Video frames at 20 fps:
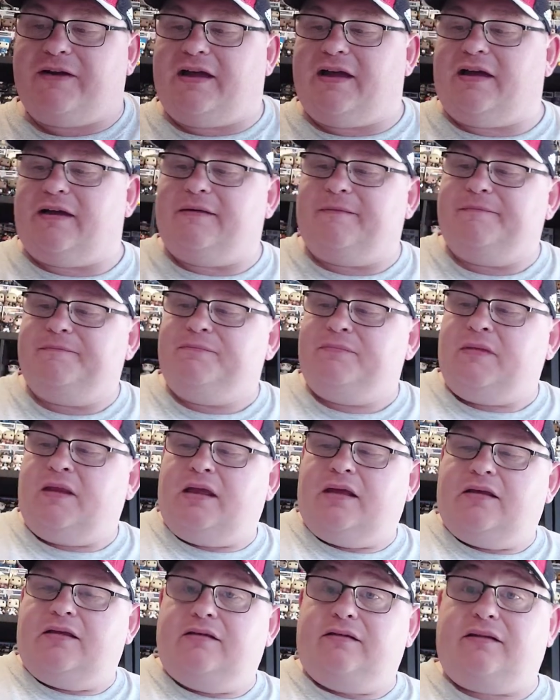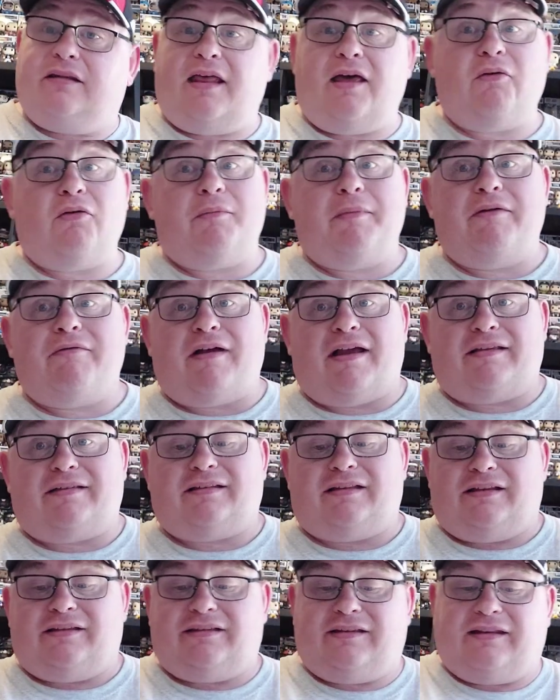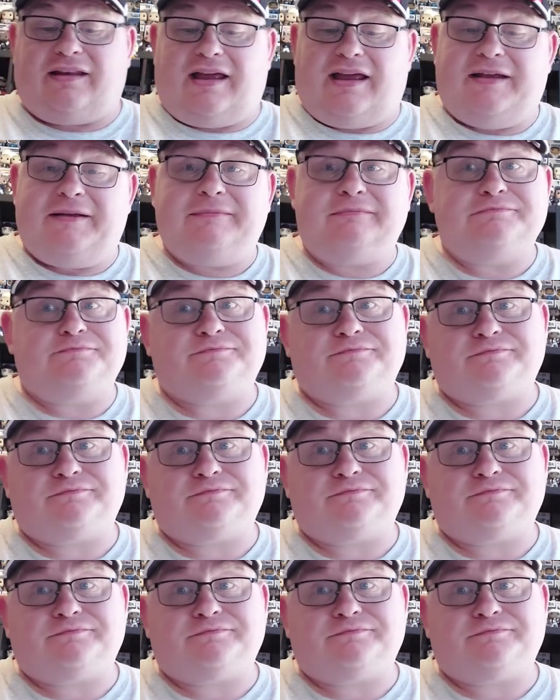figure. So they were me wrestlers today.